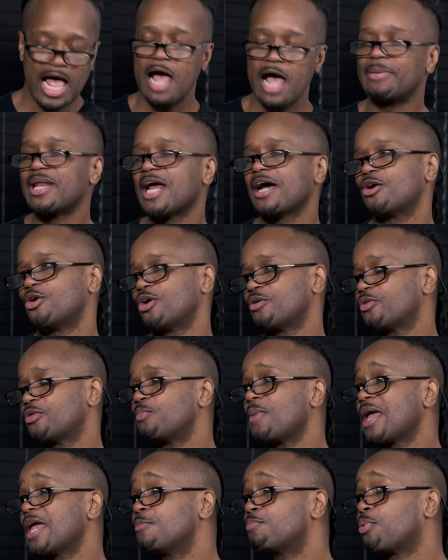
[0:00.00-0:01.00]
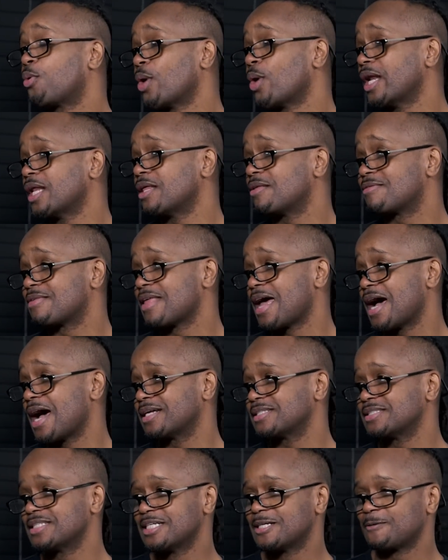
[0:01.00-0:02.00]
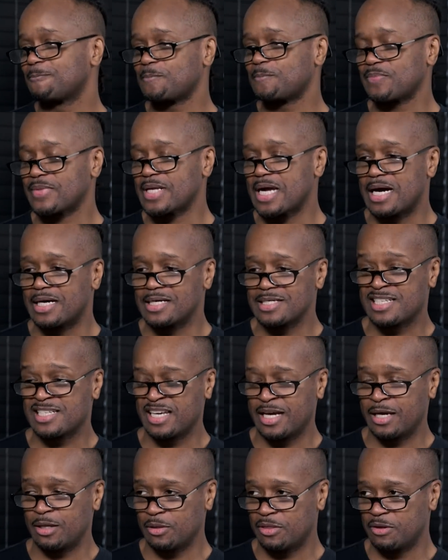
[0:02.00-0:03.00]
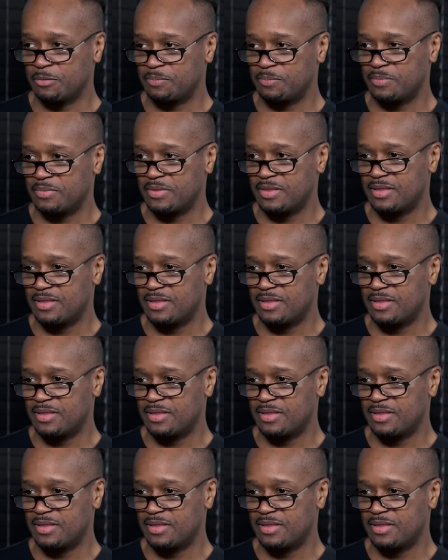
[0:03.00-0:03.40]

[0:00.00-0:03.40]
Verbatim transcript: I mean, I don't know. The main point is that, honestly, the,